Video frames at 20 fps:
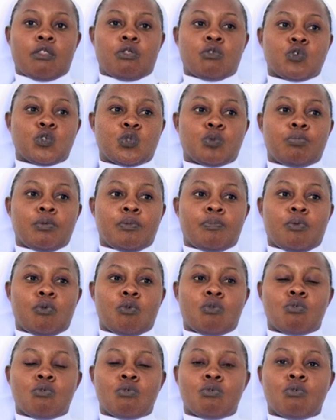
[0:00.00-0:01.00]
those
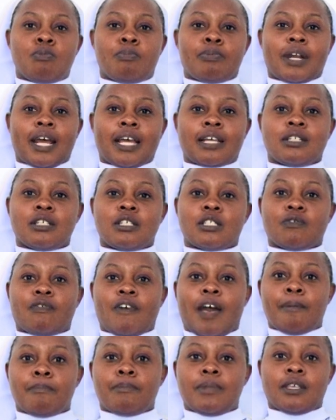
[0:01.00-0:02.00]
people who practice
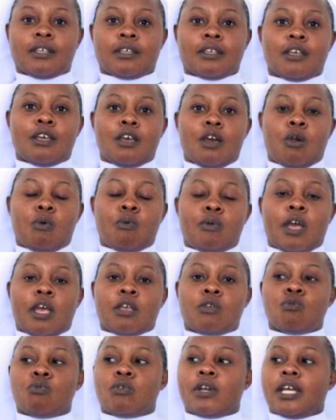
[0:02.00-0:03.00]
farming, where
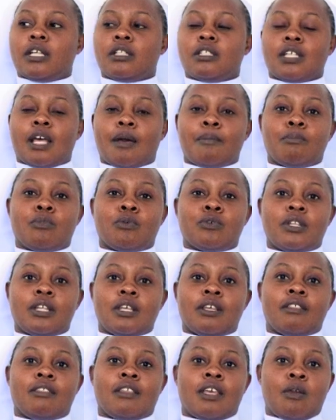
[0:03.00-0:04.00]
you get
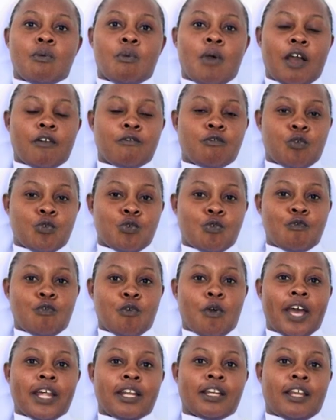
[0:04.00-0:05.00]
somebody, they work for you
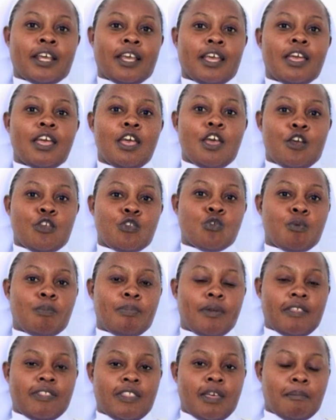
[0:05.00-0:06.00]
for one day, you
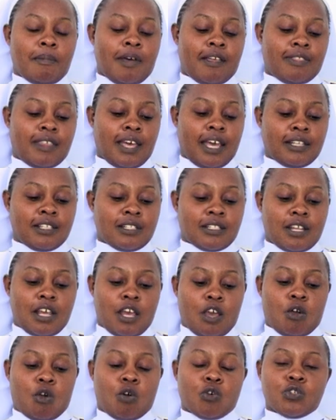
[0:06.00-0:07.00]
pay them, and that
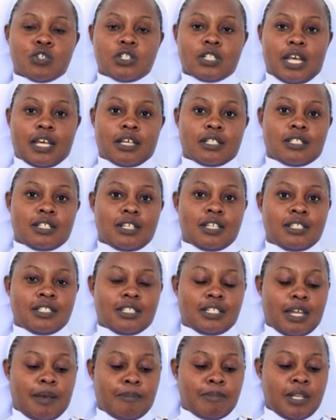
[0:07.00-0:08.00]
contract
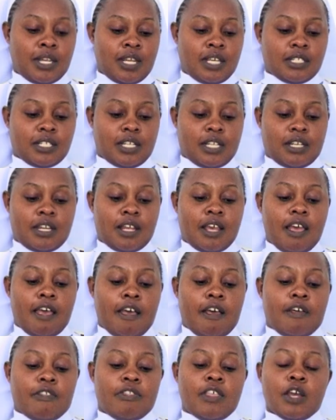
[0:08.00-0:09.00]
is terminated.
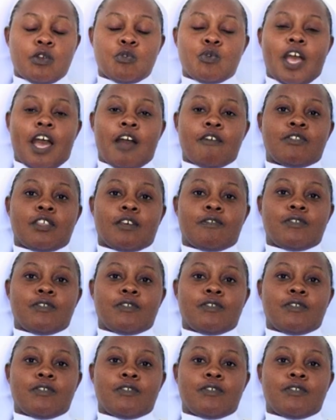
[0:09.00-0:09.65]
Then we have the